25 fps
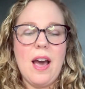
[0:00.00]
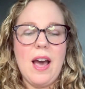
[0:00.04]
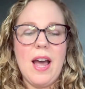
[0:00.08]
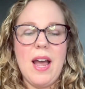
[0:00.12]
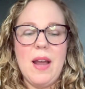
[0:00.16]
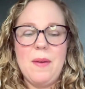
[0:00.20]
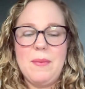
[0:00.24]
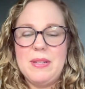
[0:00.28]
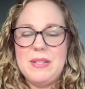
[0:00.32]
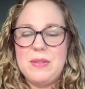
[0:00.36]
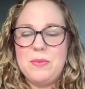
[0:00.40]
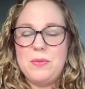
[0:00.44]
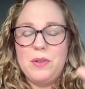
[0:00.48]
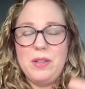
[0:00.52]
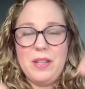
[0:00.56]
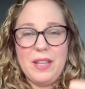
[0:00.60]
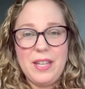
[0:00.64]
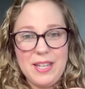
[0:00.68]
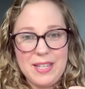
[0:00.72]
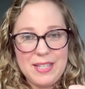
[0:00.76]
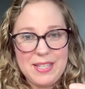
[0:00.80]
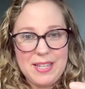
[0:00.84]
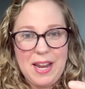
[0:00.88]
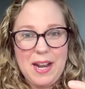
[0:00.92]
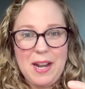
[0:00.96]
I was
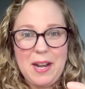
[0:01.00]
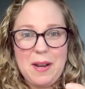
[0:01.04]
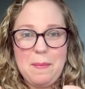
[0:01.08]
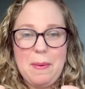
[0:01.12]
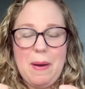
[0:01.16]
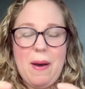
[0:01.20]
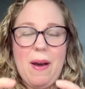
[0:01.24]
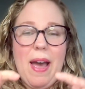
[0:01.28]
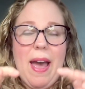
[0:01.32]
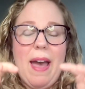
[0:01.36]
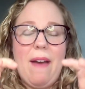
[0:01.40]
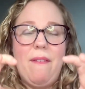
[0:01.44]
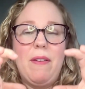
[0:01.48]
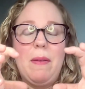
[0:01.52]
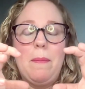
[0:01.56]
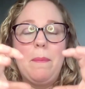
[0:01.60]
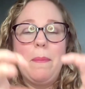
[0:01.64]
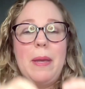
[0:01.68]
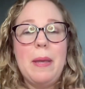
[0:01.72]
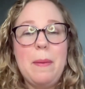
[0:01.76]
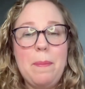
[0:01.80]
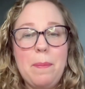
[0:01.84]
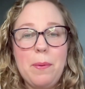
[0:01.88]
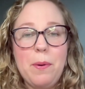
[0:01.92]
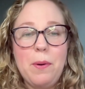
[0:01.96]
really excited about having
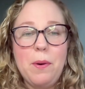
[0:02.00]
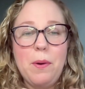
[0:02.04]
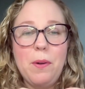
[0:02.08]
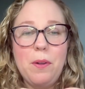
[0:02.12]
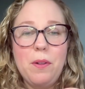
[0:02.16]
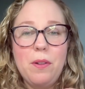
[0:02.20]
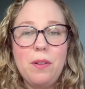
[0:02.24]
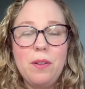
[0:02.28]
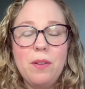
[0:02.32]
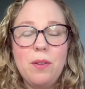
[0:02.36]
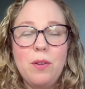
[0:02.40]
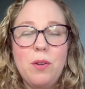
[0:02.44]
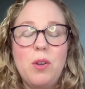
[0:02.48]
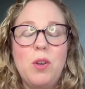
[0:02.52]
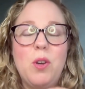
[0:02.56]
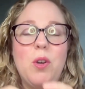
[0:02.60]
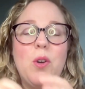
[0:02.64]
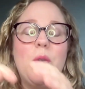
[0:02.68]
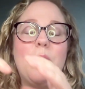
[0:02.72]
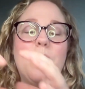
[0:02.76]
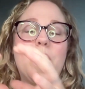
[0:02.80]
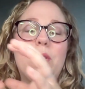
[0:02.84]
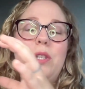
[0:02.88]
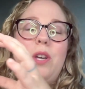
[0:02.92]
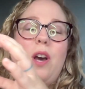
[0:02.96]
people,
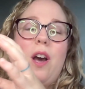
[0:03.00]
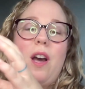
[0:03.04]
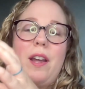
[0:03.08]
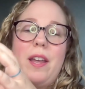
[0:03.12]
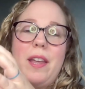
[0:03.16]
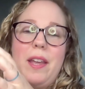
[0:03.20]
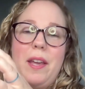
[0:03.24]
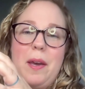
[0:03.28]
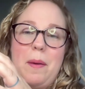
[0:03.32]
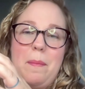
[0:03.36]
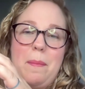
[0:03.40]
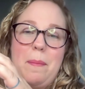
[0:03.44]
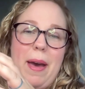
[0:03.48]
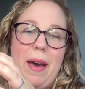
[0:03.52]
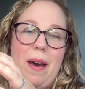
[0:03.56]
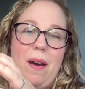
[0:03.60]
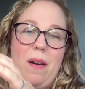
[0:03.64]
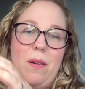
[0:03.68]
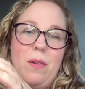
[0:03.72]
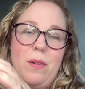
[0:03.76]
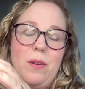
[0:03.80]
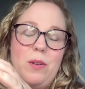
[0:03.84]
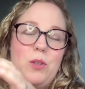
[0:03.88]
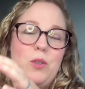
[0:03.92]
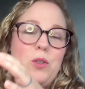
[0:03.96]
who were talking
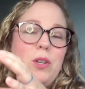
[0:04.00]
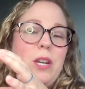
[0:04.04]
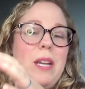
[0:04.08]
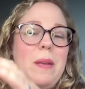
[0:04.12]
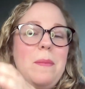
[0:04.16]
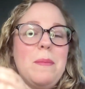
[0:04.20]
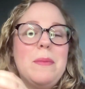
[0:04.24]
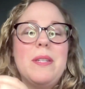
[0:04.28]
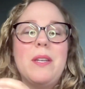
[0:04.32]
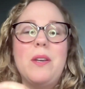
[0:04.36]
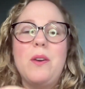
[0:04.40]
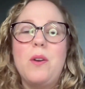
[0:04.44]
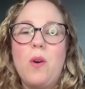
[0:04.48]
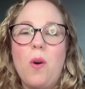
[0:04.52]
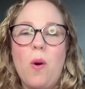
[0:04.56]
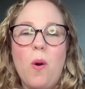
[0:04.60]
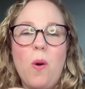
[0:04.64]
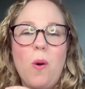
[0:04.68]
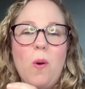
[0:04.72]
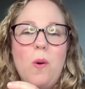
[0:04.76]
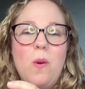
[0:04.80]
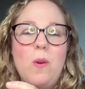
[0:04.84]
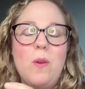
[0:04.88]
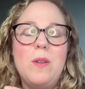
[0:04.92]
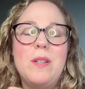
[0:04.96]
about dreams and
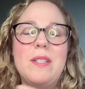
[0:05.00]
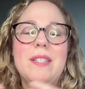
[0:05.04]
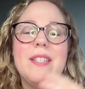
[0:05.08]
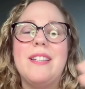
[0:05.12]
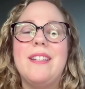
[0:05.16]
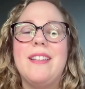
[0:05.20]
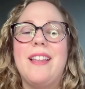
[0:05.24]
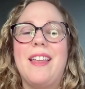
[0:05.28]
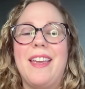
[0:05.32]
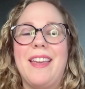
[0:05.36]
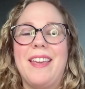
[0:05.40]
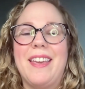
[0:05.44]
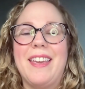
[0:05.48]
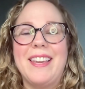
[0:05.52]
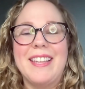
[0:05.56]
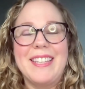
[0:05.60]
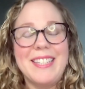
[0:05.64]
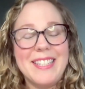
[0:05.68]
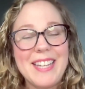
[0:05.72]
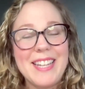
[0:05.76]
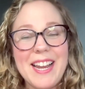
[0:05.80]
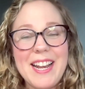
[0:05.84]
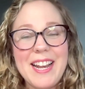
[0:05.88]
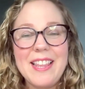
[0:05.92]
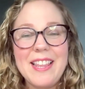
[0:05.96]
goals and like
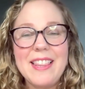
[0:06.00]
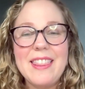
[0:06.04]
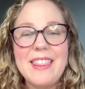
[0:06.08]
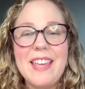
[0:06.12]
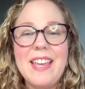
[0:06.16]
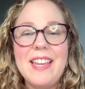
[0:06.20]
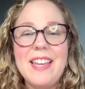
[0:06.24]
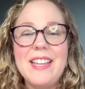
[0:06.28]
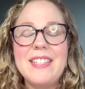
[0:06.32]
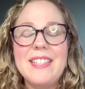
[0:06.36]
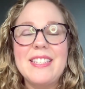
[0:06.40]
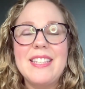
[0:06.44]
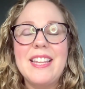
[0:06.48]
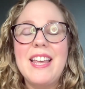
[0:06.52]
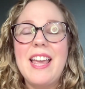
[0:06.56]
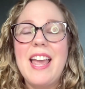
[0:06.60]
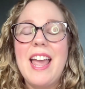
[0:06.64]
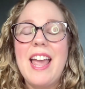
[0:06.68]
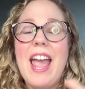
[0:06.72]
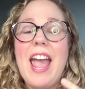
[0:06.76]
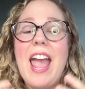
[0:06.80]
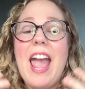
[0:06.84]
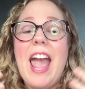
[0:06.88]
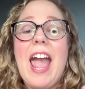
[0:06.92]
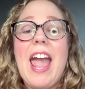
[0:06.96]
exciting things,
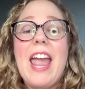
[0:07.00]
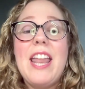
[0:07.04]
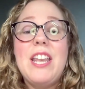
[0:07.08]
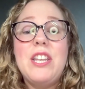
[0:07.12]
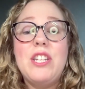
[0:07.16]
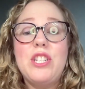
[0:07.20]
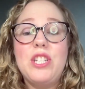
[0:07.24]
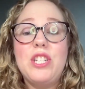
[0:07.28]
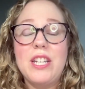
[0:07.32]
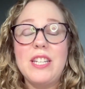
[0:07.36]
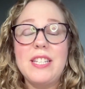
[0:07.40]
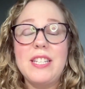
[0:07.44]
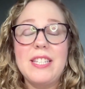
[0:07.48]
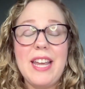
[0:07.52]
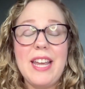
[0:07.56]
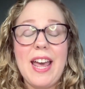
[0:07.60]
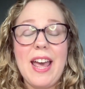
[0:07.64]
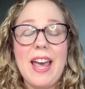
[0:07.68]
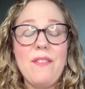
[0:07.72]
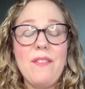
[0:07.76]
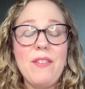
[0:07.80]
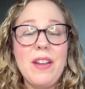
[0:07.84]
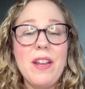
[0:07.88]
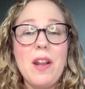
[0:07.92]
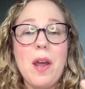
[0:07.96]
and just
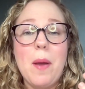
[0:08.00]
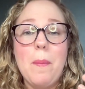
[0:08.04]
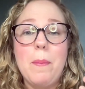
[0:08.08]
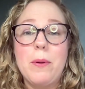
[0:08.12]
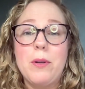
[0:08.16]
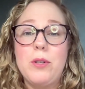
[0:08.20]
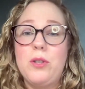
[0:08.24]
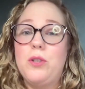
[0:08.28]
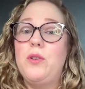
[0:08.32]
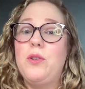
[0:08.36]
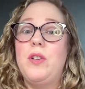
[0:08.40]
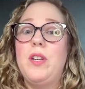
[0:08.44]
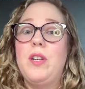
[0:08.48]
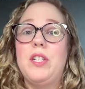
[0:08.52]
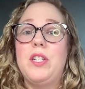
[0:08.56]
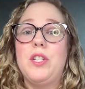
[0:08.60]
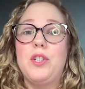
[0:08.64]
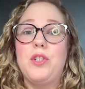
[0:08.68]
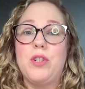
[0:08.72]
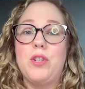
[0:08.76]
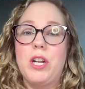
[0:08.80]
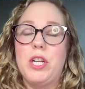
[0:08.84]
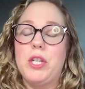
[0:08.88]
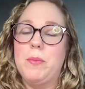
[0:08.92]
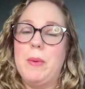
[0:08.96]
having an opportunity to
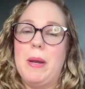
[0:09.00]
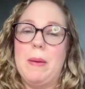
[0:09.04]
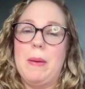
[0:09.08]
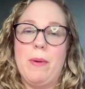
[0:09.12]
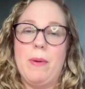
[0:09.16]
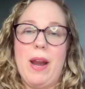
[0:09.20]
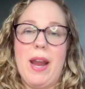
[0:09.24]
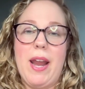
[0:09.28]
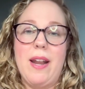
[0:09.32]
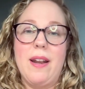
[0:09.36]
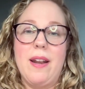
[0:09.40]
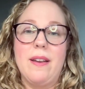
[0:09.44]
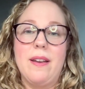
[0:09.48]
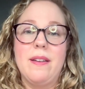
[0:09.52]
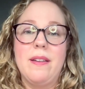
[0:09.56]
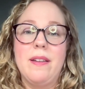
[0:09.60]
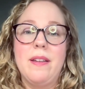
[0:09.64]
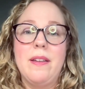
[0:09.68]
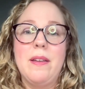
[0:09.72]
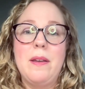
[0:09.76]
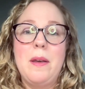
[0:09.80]
stretch my brain,